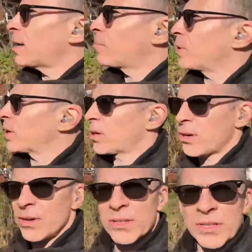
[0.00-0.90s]

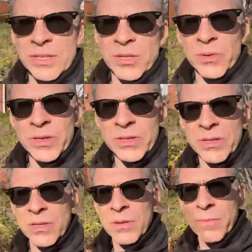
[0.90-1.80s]
Because it's
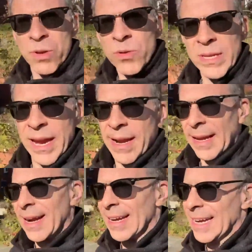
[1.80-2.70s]
always mutating.
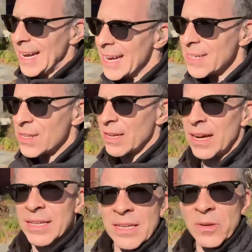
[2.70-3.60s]
And I guess the
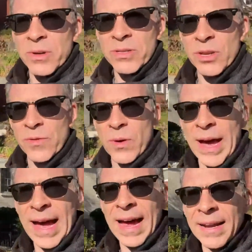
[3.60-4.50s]
idea was if you
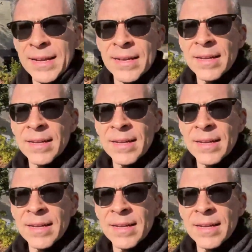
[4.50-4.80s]
had,